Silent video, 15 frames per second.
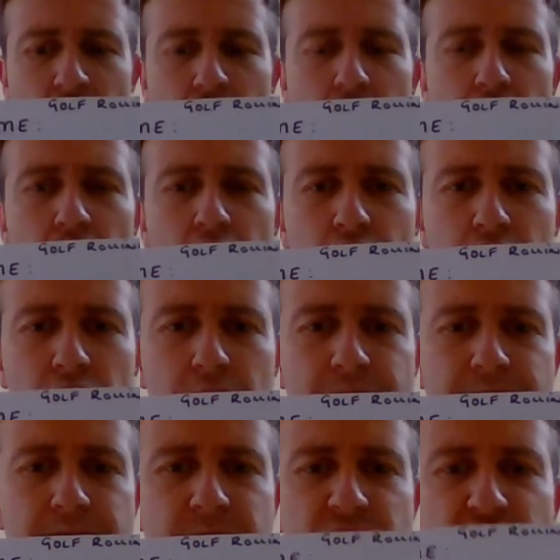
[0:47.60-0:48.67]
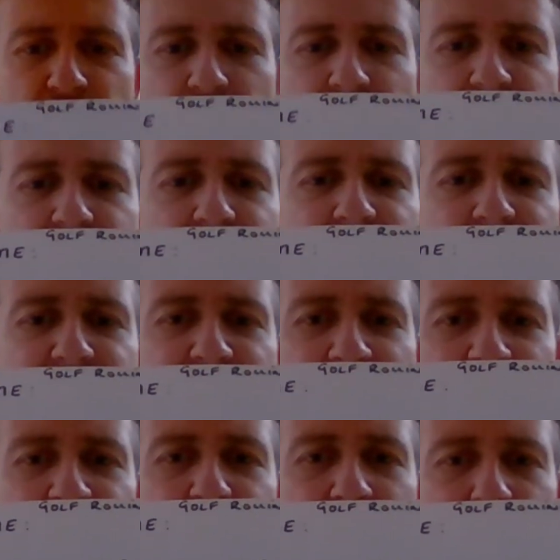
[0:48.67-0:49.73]
hole, so you need to make
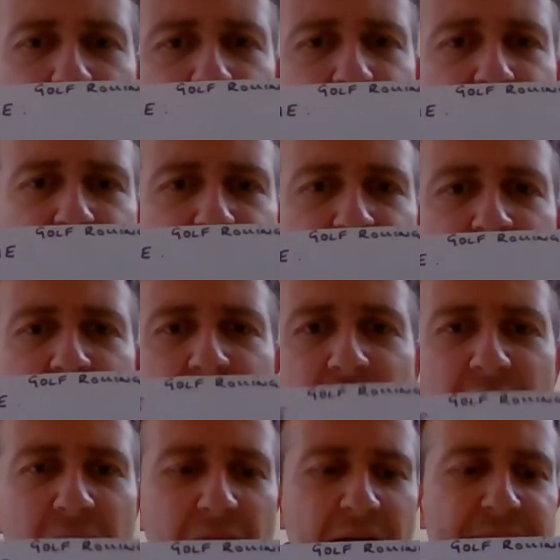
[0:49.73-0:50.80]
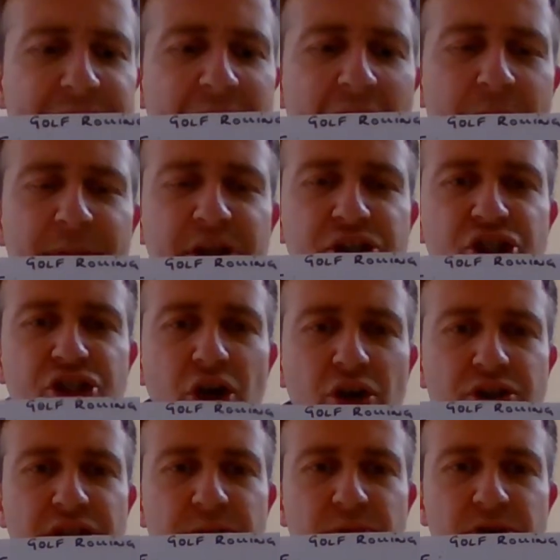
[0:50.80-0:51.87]
9 holes, and how many
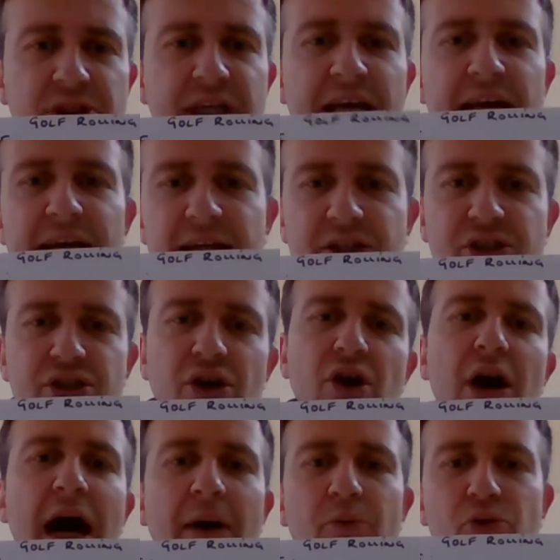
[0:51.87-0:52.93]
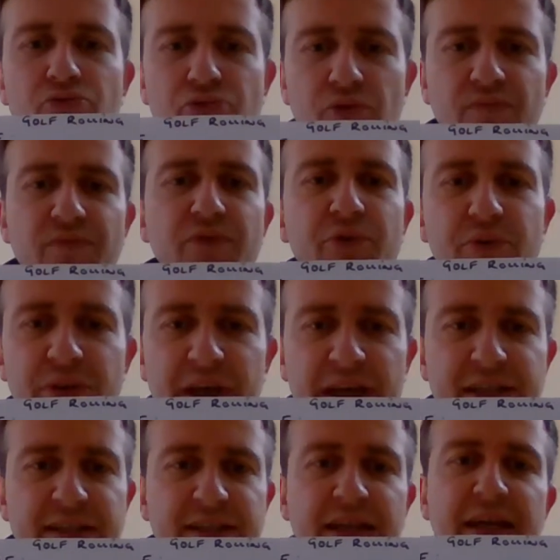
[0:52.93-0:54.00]
shots it will take. So I will run through
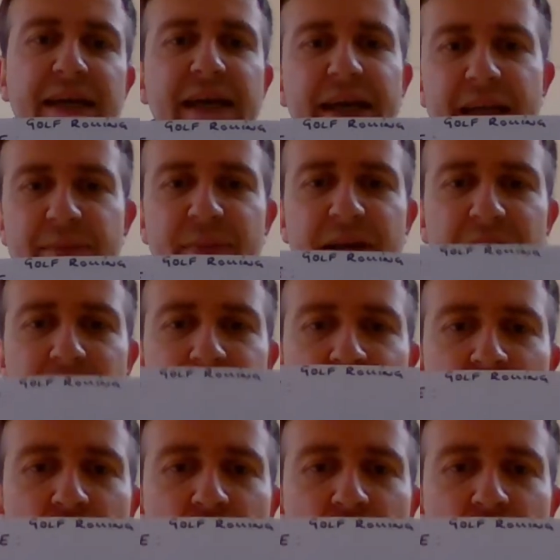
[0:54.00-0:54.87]
this in a minute.